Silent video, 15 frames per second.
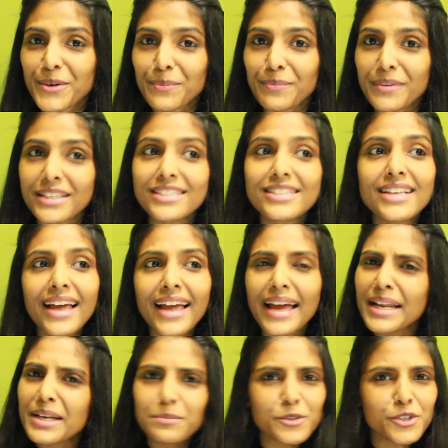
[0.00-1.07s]
rupees,
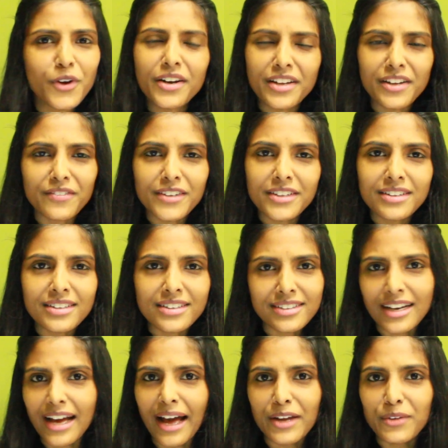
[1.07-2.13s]
and I'm sure even
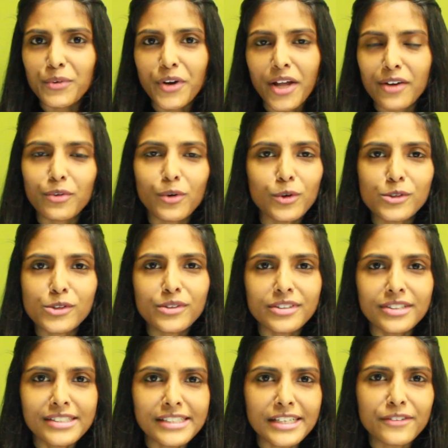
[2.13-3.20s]
the guy would have also
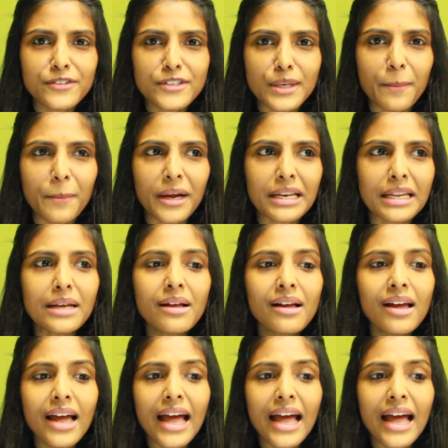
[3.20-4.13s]
received some money,